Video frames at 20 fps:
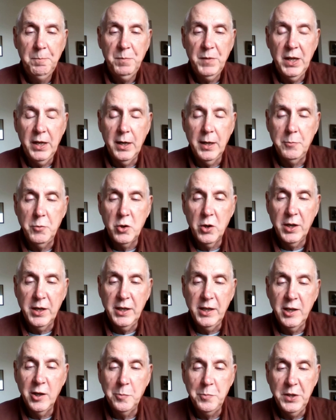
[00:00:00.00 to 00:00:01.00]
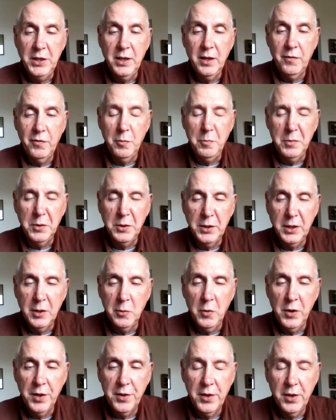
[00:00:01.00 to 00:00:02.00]
And I'm trying to help you get
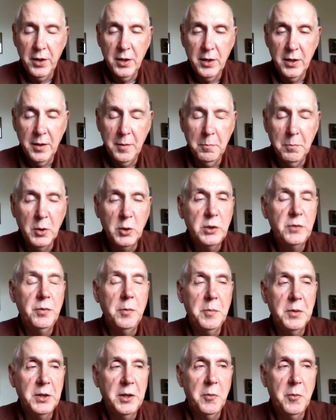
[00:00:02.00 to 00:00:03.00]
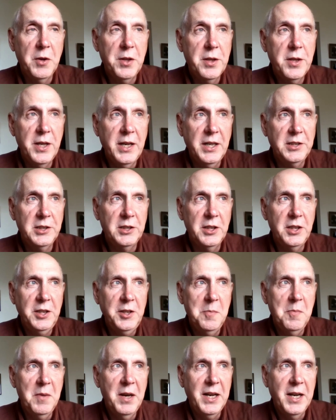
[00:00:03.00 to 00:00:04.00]
most familiar with things that you
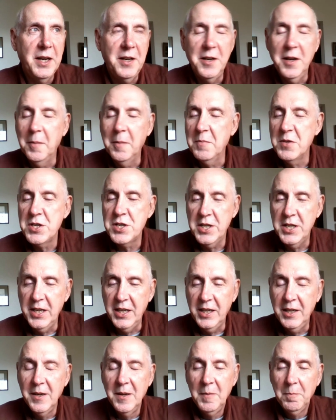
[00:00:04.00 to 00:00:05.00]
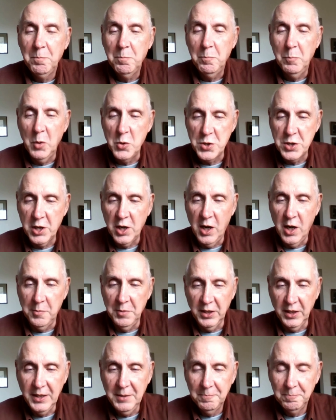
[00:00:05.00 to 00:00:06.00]
may end up seeing most
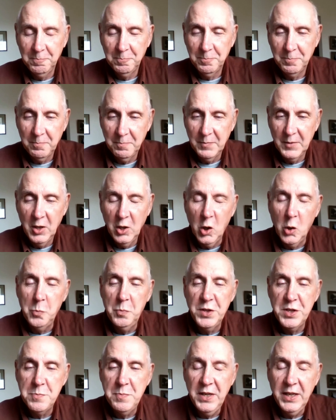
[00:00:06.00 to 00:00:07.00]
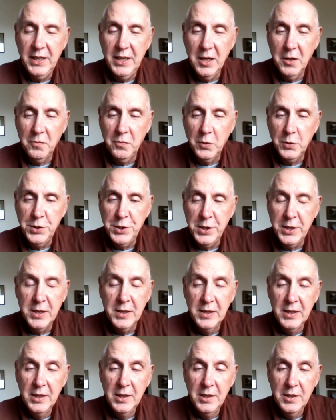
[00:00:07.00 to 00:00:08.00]
commonly. Hope it's being helpful to you.
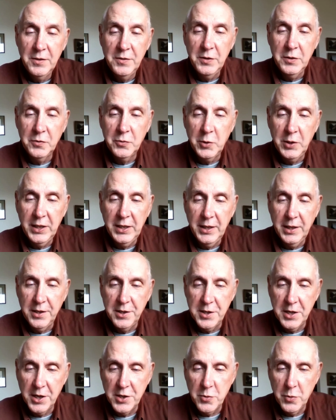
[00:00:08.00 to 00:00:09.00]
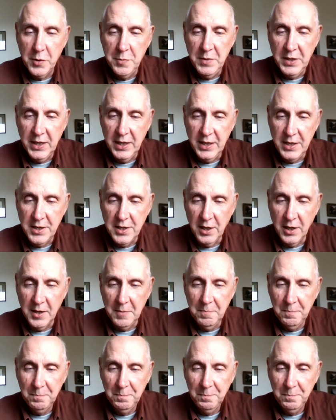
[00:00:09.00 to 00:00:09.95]
Feel free to get in touch with me anytime.